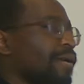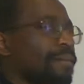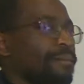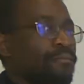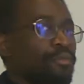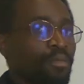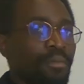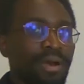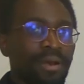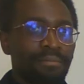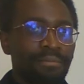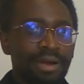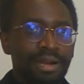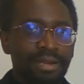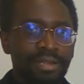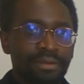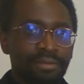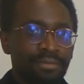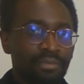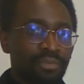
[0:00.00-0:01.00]
Mobile money.
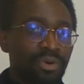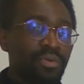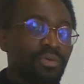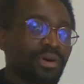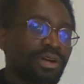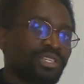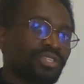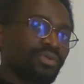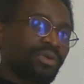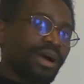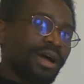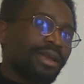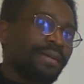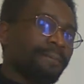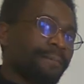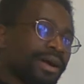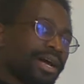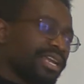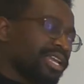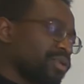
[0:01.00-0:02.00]
We want to earn
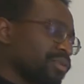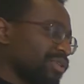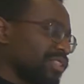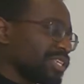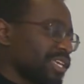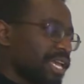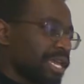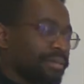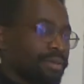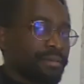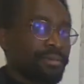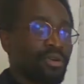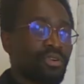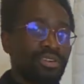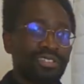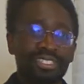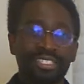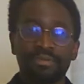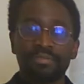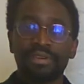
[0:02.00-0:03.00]
money with gaming
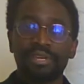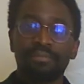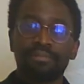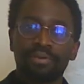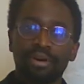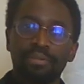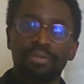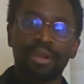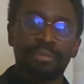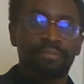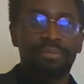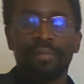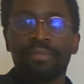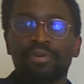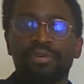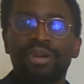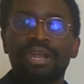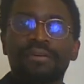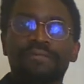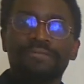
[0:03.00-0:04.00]
because it's been a problem. People
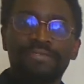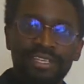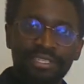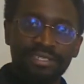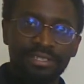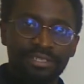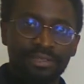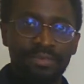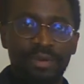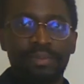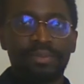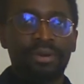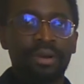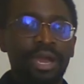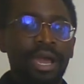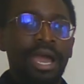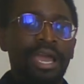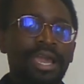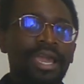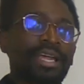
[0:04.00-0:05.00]
don't have visas. People
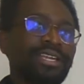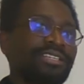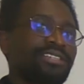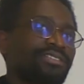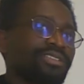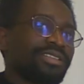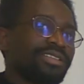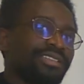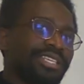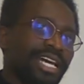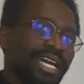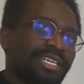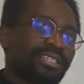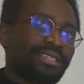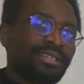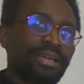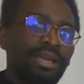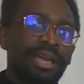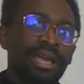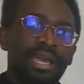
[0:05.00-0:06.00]
can't transact
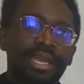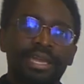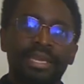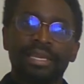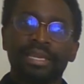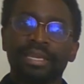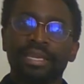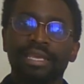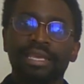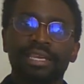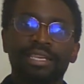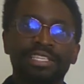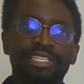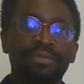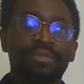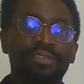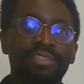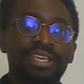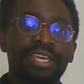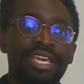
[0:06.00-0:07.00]
in some
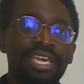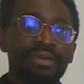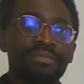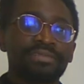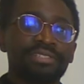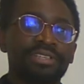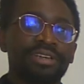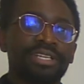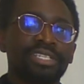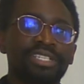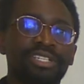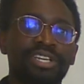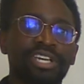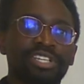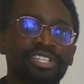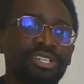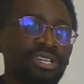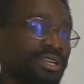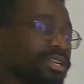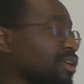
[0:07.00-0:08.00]
of the games
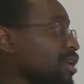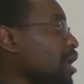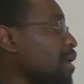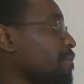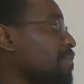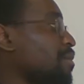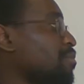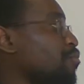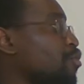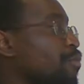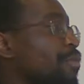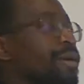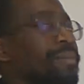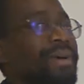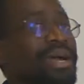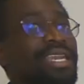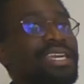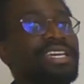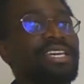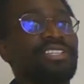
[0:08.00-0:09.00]
internationally, but mobile
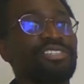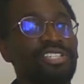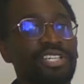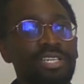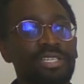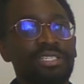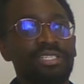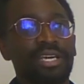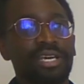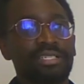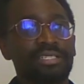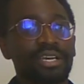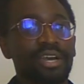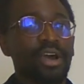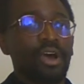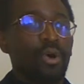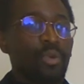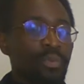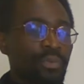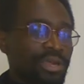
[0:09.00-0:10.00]
money can change that.
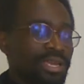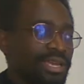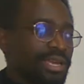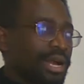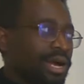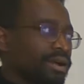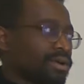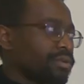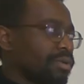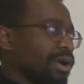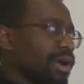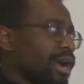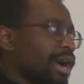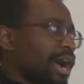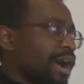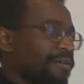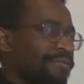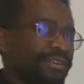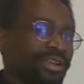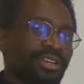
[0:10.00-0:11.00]

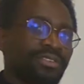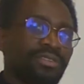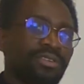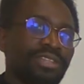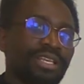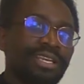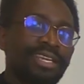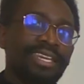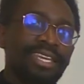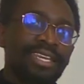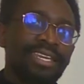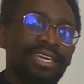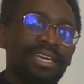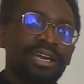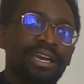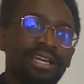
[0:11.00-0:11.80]
Africa is one of the leading